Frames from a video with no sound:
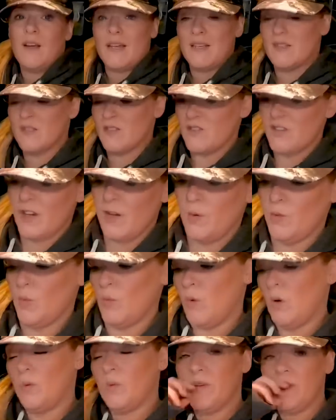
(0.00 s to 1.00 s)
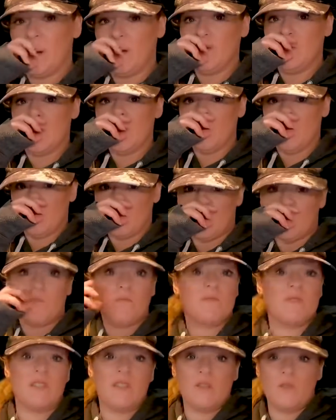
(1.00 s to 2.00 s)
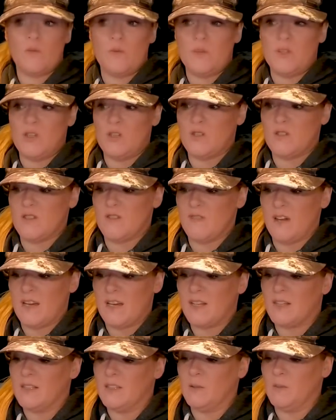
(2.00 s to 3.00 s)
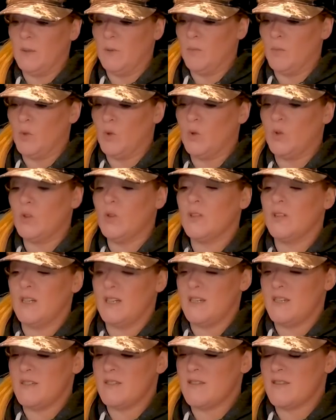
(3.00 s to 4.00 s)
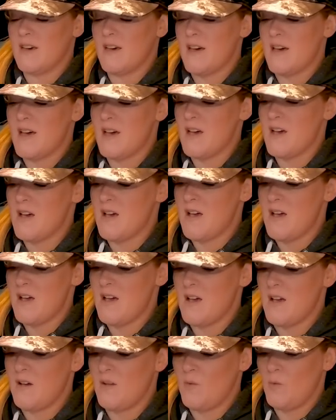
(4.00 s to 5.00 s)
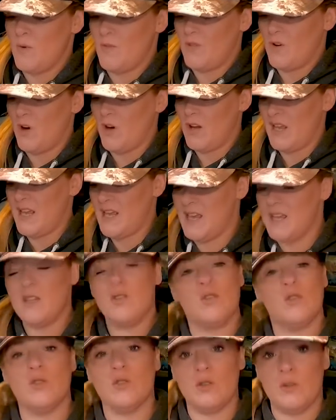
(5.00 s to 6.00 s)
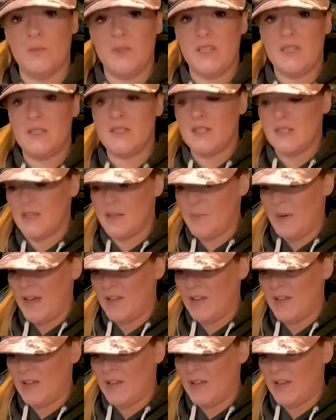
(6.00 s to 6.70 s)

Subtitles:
Right. So what we noticed since we've been using the van a little bit more is that we've got a heat duct coming into the